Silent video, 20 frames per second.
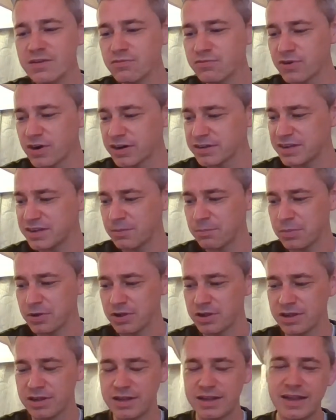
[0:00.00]
For
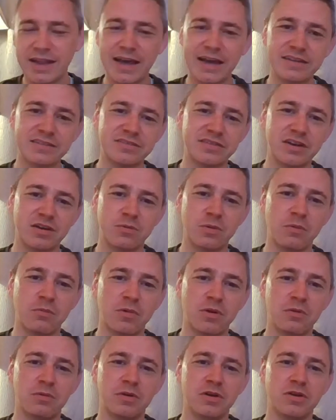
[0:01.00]
example, last year when
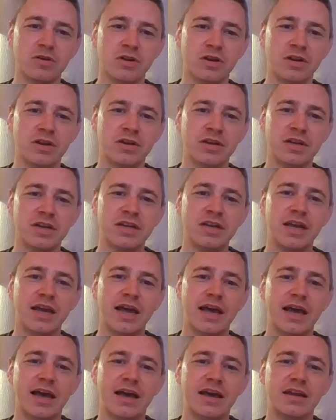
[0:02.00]
we were doing
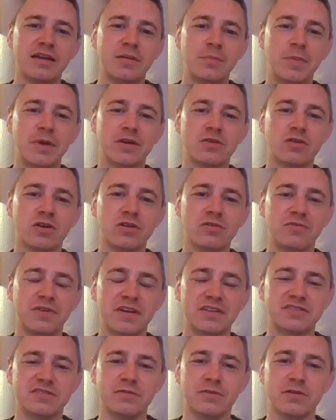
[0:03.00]
the Big Grill
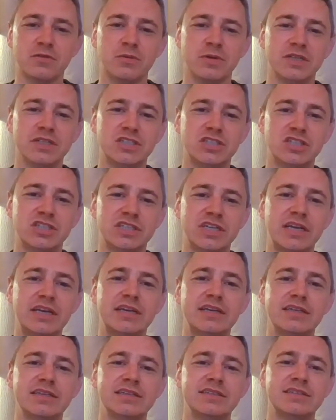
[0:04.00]
Festival, which
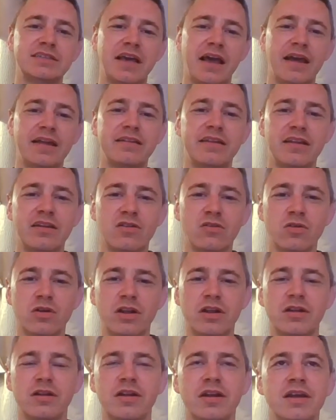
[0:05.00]
is Andy
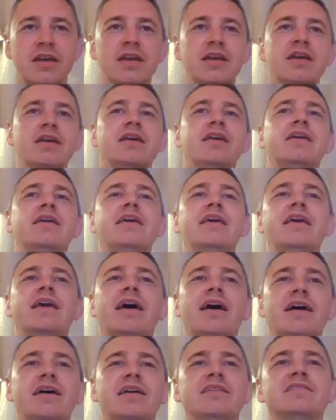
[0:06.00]
Noonan, he
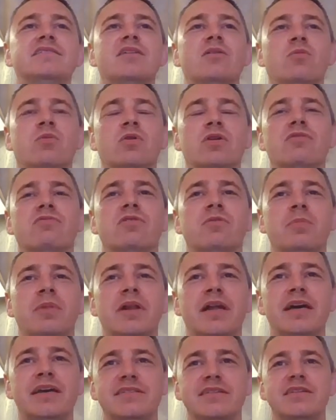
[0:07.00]
has a wonderful
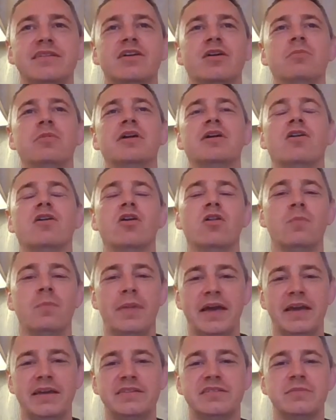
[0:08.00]
place in Dublin called
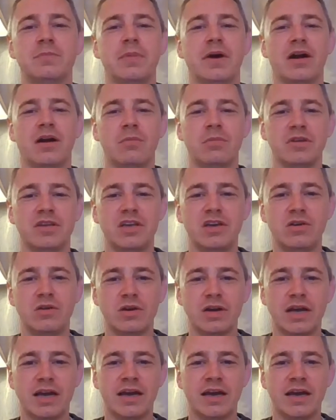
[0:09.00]
Base Barbecue.